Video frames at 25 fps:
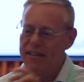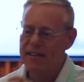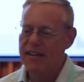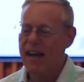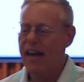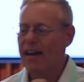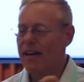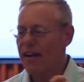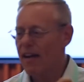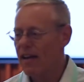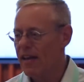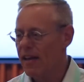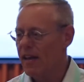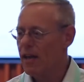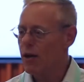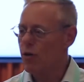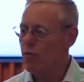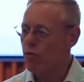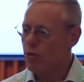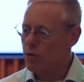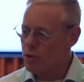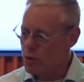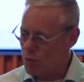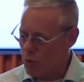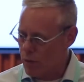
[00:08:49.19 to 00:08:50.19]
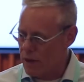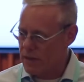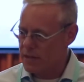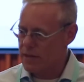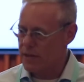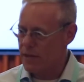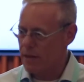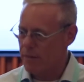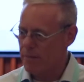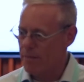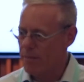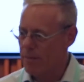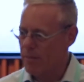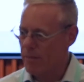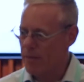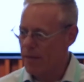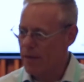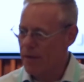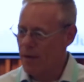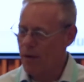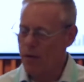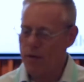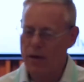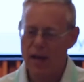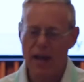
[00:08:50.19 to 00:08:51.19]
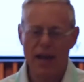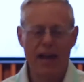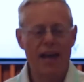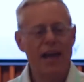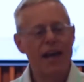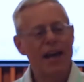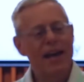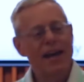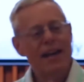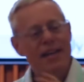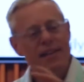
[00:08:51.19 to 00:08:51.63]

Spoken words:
data equals wisdom, okay?